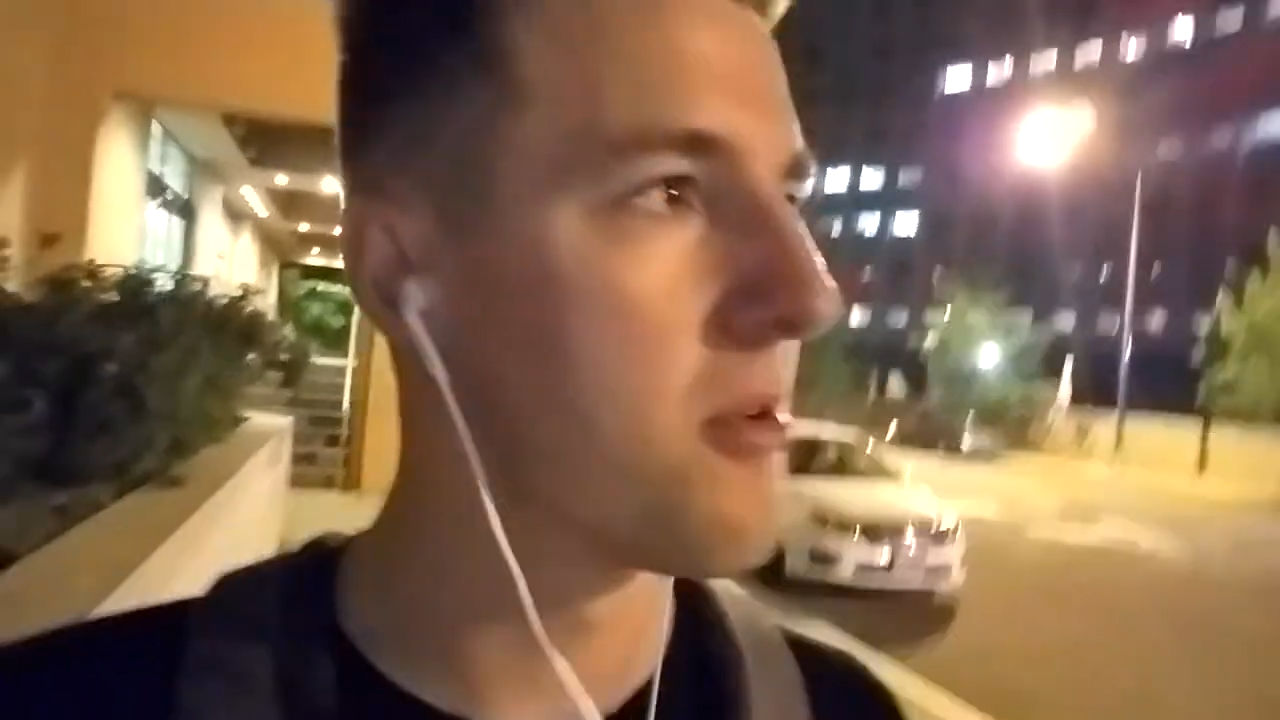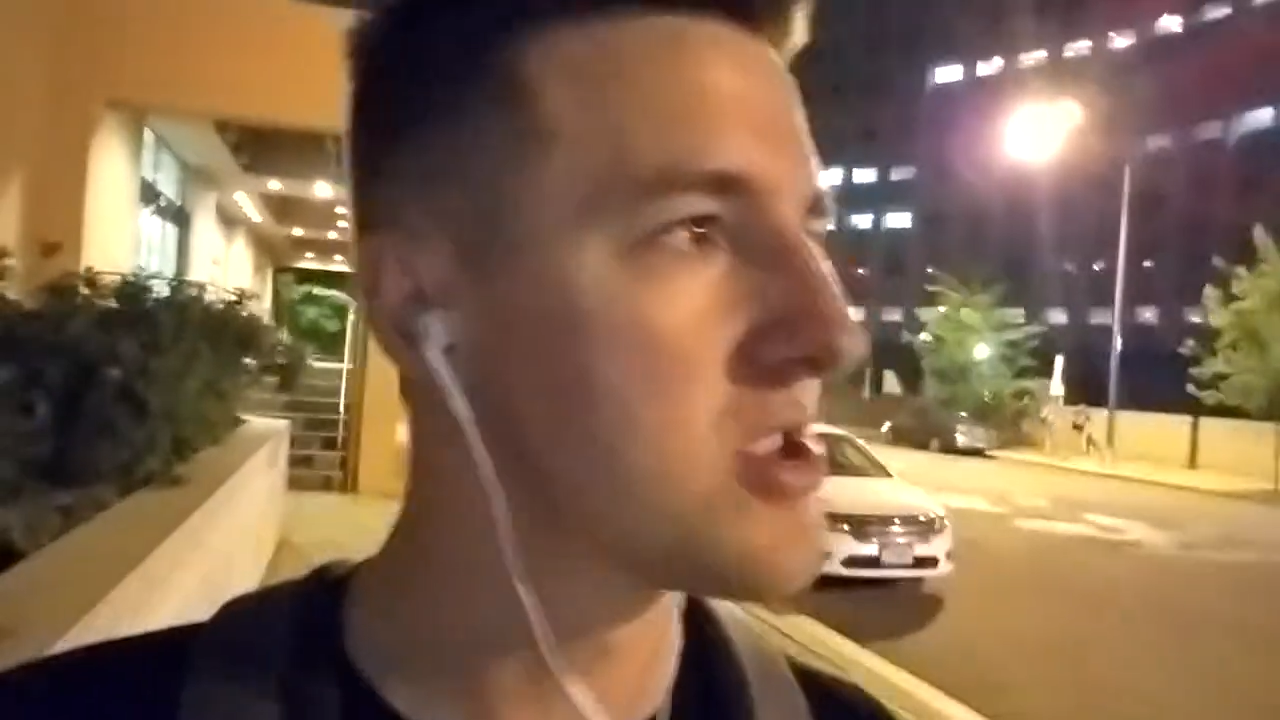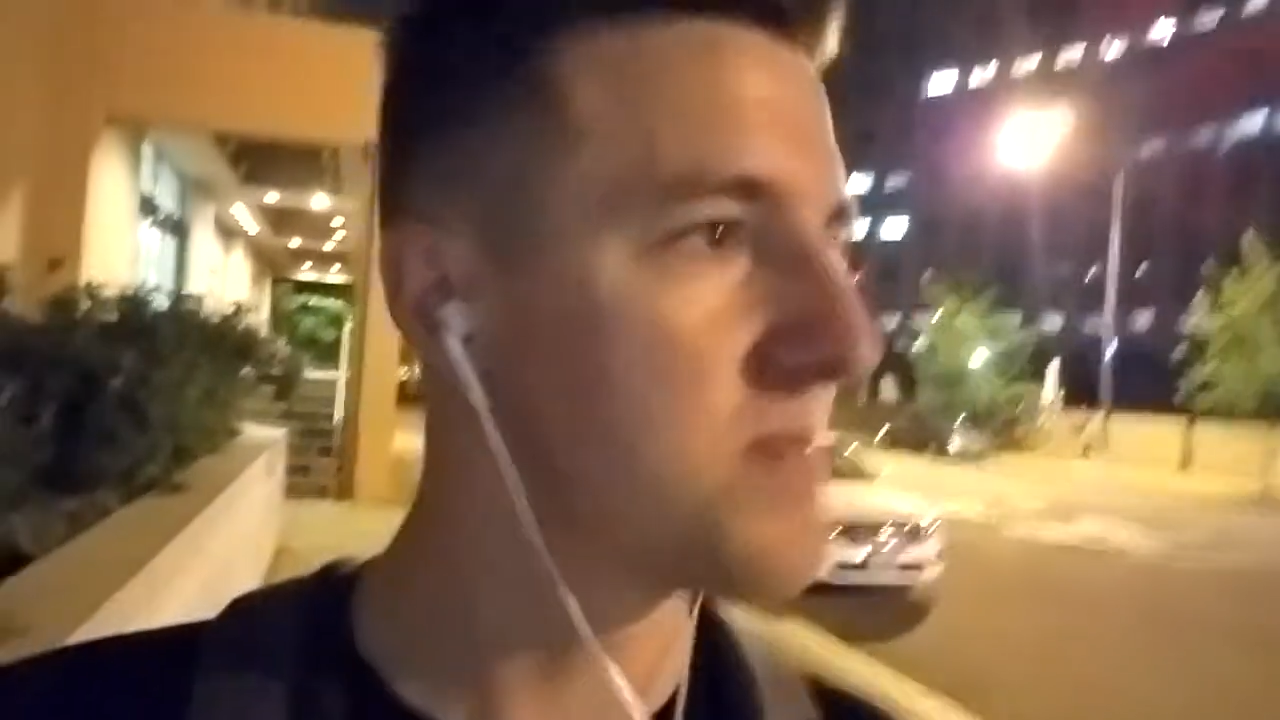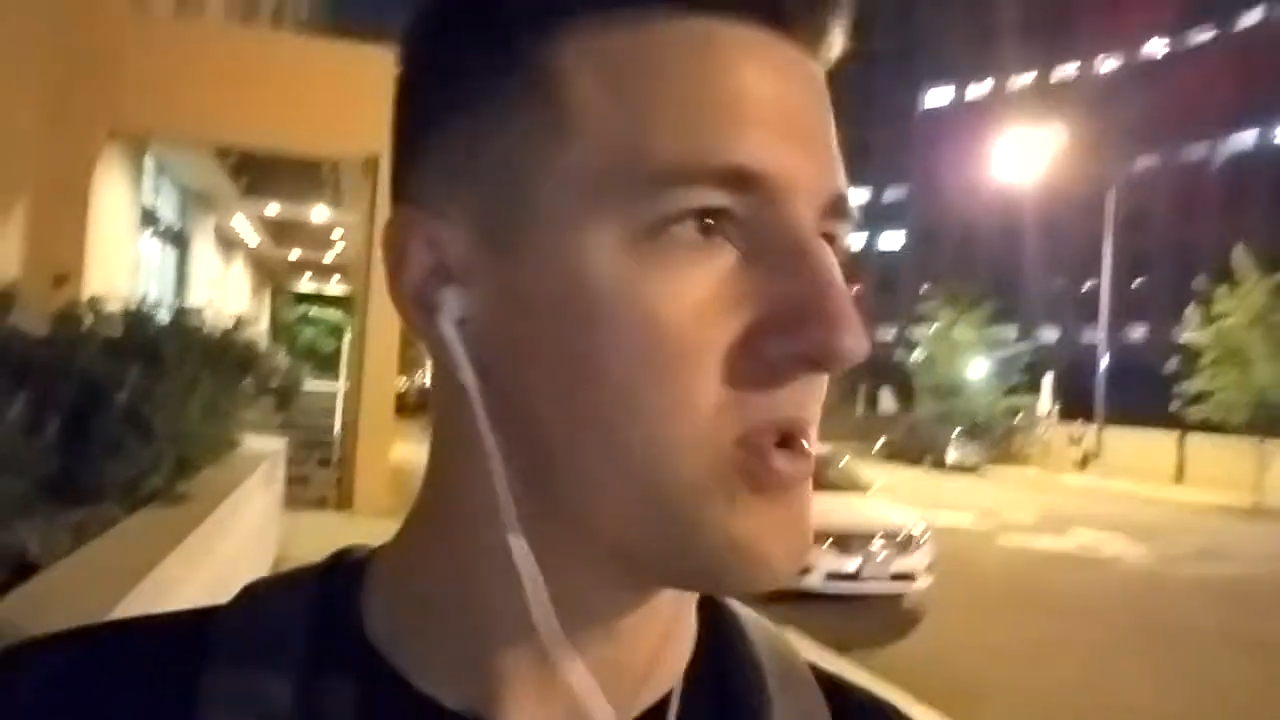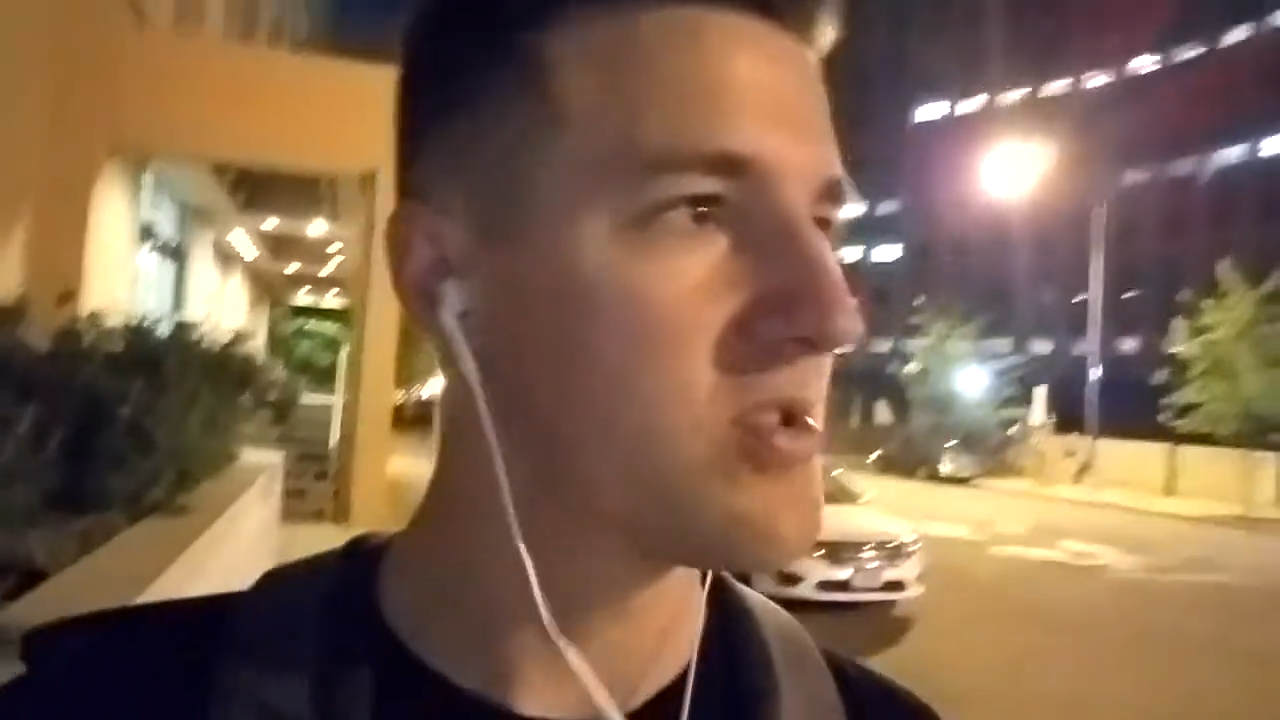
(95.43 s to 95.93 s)
more
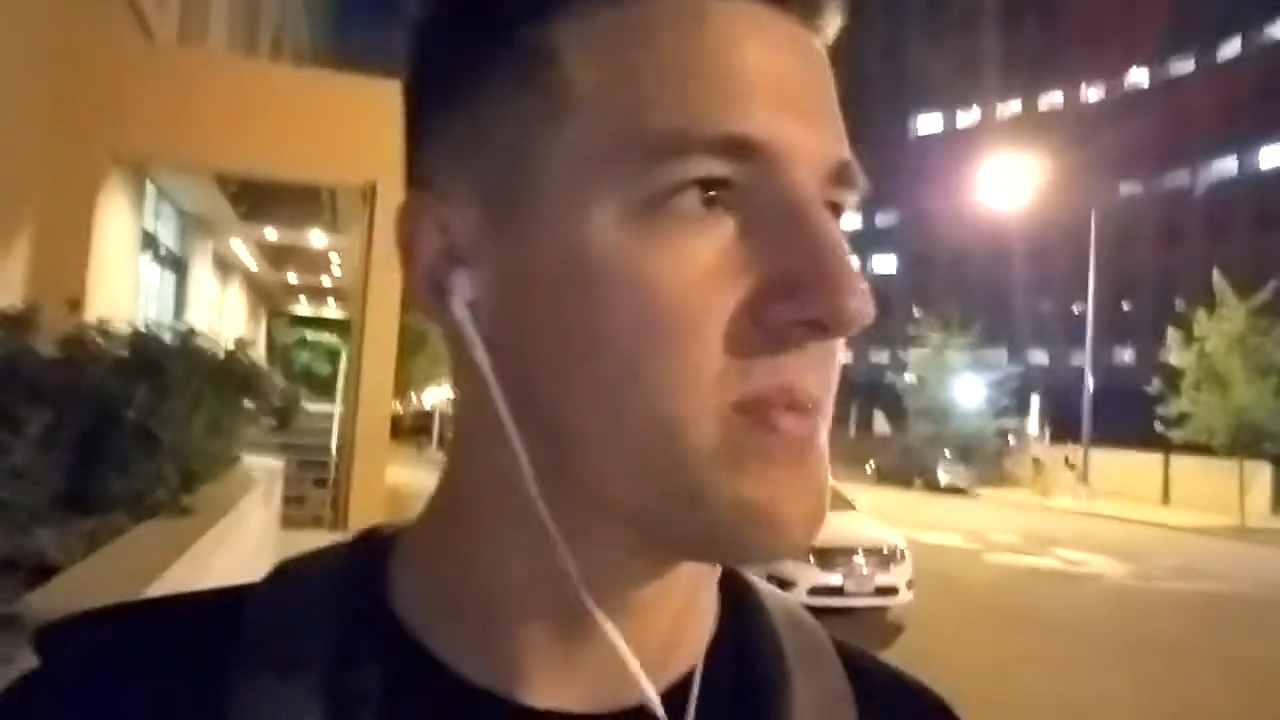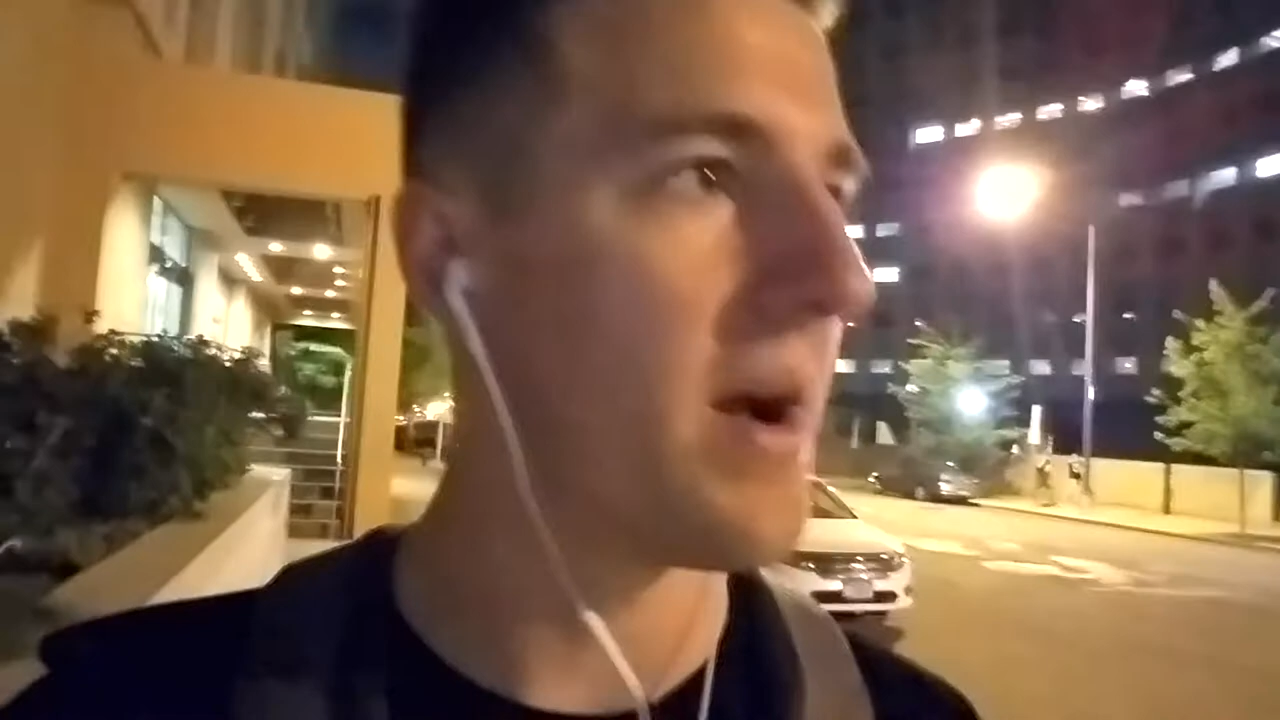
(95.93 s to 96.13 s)
spooked